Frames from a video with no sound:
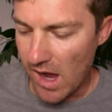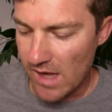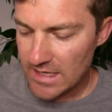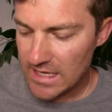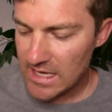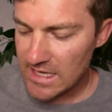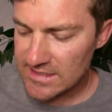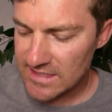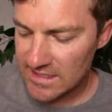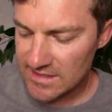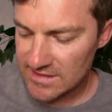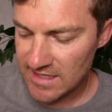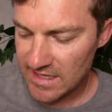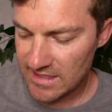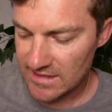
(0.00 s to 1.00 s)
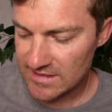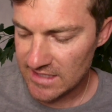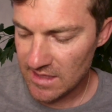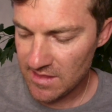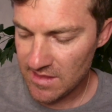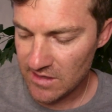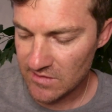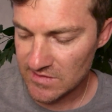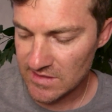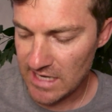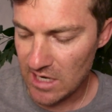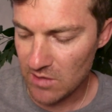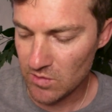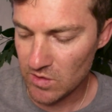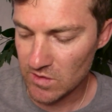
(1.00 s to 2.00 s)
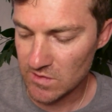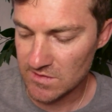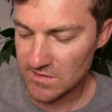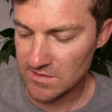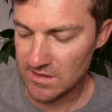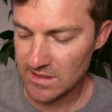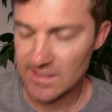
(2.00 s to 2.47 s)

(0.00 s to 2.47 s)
He says that 10,000 hours